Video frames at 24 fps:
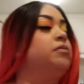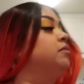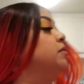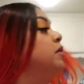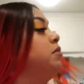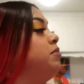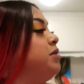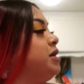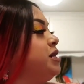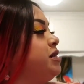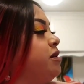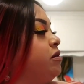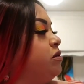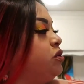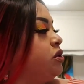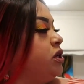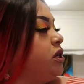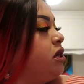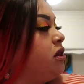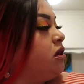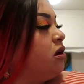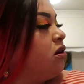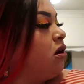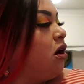Maybe because I was
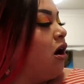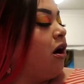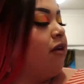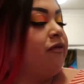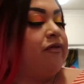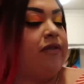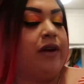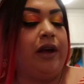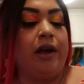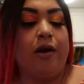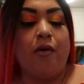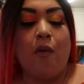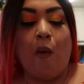drinking the coffee.